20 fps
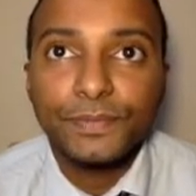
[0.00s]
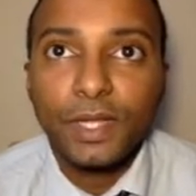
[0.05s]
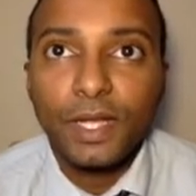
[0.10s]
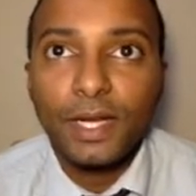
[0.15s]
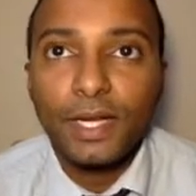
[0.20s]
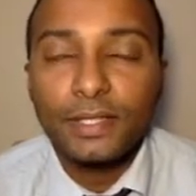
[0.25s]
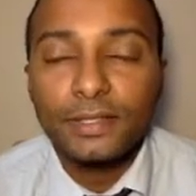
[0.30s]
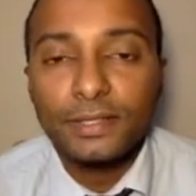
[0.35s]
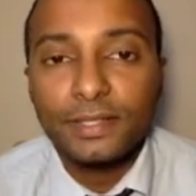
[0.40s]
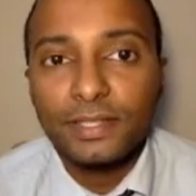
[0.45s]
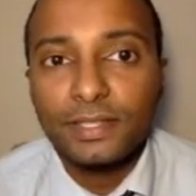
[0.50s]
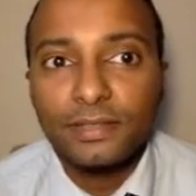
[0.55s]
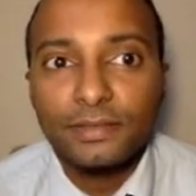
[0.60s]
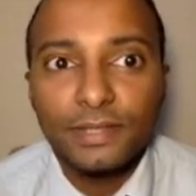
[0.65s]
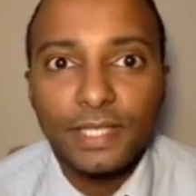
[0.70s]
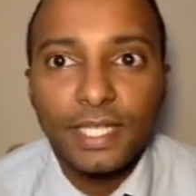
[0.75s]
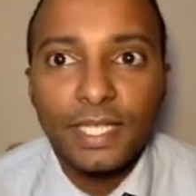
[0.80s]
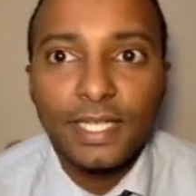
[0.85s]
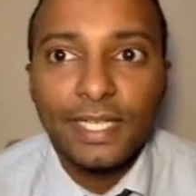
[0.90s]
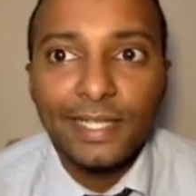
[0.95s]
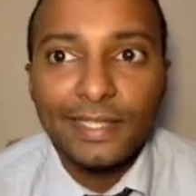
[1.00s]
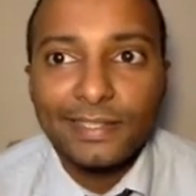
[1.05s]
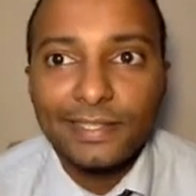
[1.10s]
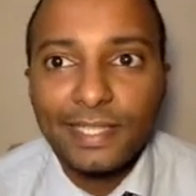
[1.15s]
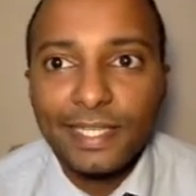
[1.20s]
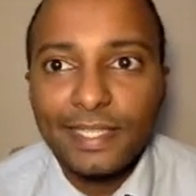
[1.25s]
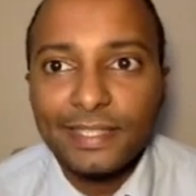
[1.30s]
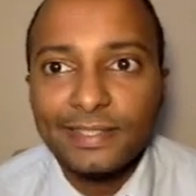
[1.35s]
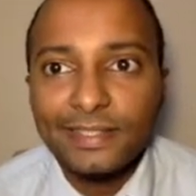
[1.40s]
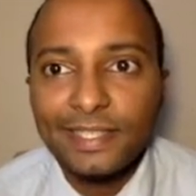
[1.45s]
Uh, so
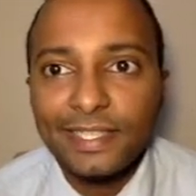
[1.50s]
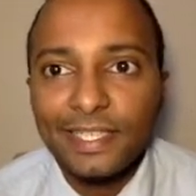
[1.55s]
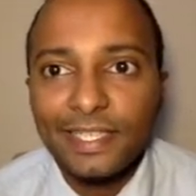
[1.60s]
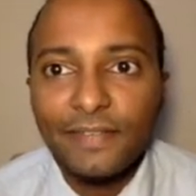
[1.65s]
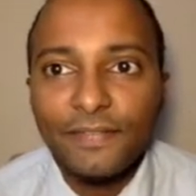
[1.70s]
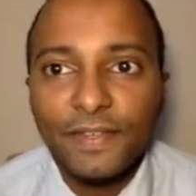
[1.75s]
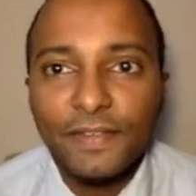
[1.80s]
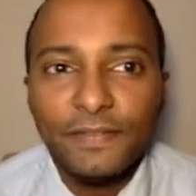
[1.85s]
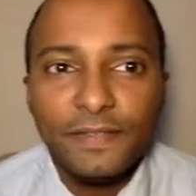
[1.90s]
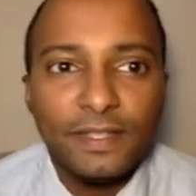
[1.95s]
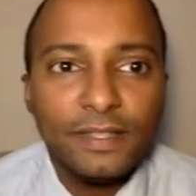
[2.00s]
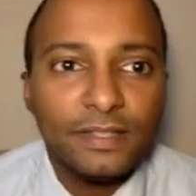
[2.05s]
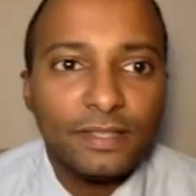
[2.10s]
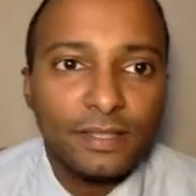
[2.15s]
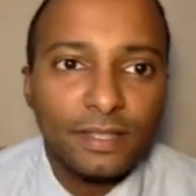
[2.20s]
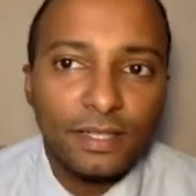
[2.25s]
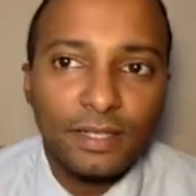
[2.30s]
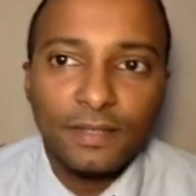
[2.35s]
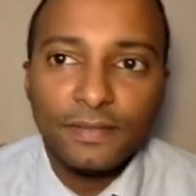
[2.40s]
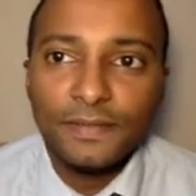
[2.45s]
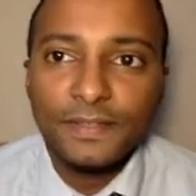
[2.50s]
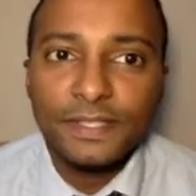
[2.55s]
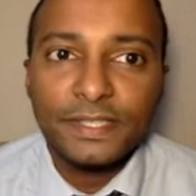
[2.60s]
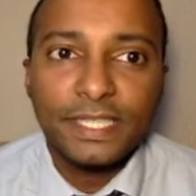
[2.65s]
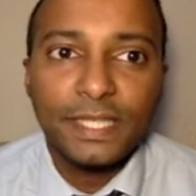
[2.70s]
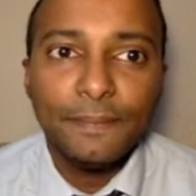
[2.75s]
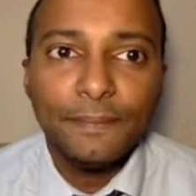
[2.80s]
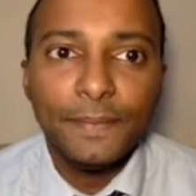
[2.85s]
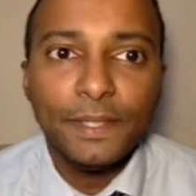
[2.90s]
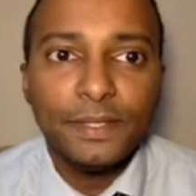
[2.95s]
today's the 15th of
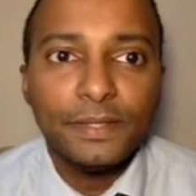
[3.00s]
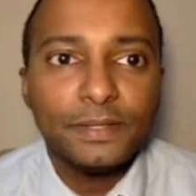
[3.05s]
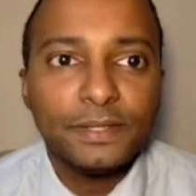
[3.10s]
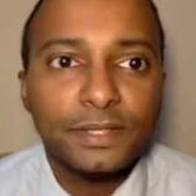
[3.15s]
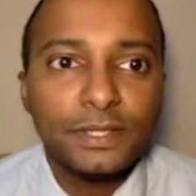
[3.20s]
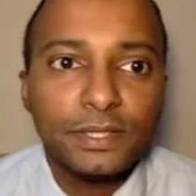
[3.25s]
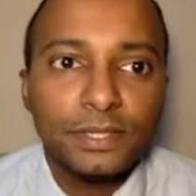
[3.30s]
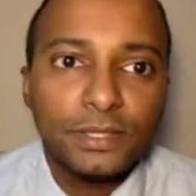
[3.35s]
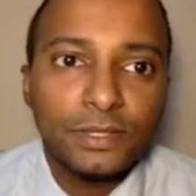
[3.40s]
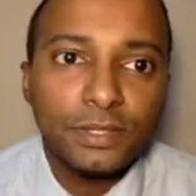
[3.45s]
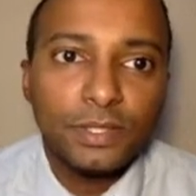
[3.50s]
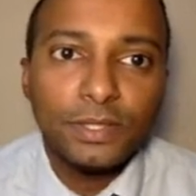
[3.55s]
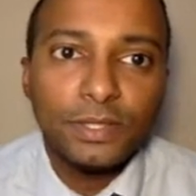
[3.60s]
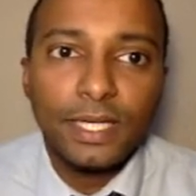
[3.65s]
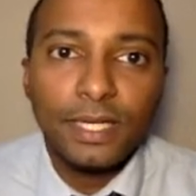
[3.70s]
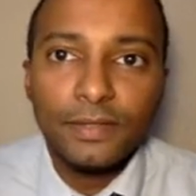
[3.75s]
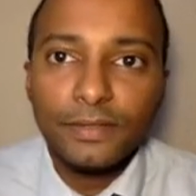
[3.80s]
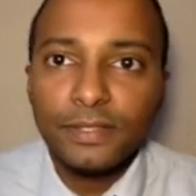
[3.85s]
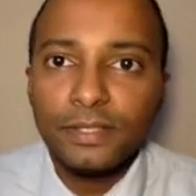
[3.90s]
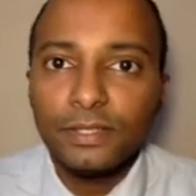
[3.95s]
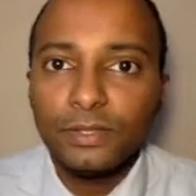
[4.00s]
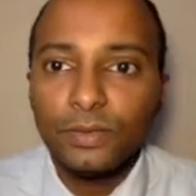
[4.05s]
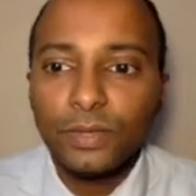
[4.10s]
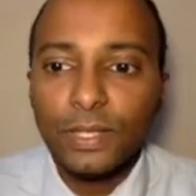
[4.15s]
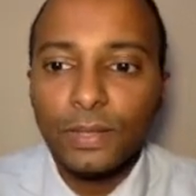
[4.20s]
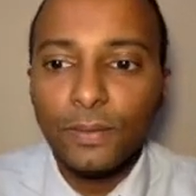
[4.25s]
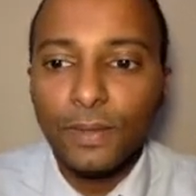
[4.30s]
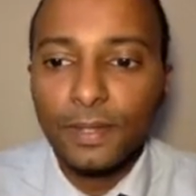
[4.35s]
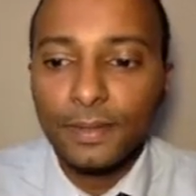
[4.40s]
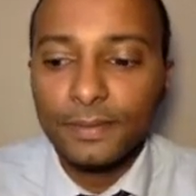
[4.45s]
September
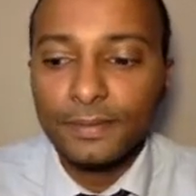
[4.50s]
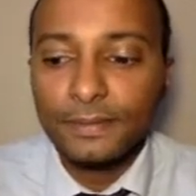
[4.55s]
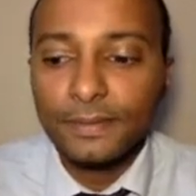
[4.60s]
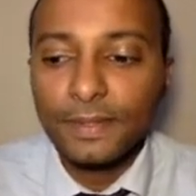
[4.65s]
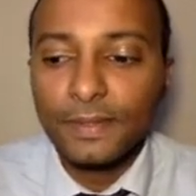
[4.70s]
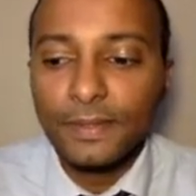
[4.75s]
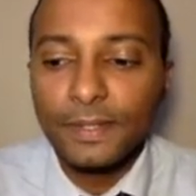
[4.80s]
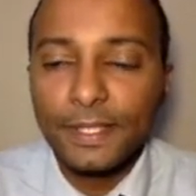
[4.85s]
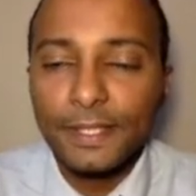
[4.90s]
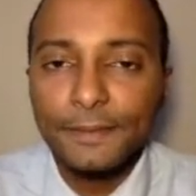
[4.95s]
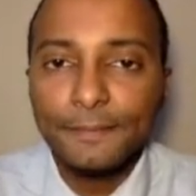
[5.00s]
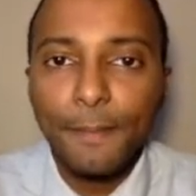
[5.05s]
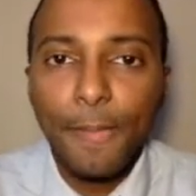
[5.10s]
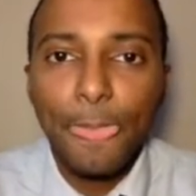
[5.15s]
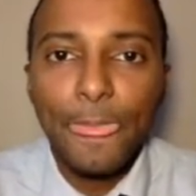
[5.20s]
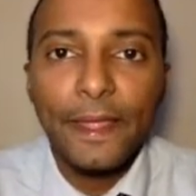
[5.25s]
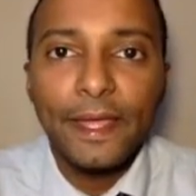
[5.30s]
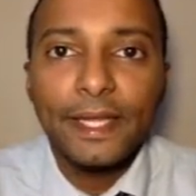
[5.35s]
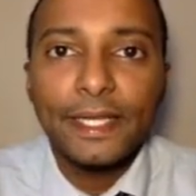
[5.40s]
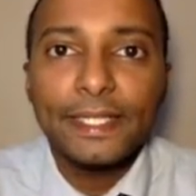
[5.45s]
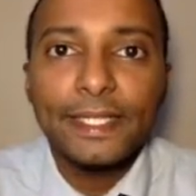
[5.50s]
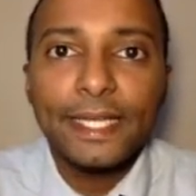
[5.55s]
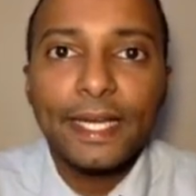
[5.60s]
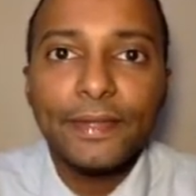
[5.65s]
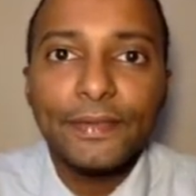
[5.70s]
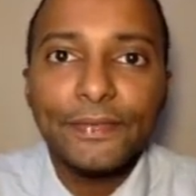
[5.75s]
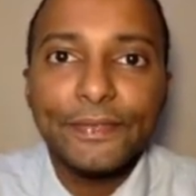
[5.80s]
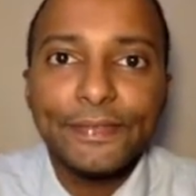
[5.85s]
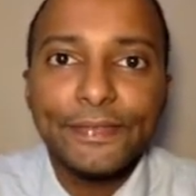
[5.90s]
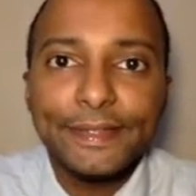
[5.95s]
2021. Okay.
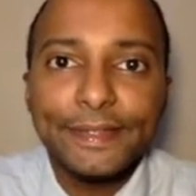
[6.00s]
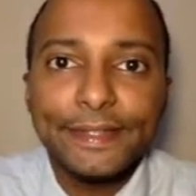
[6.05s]
Now,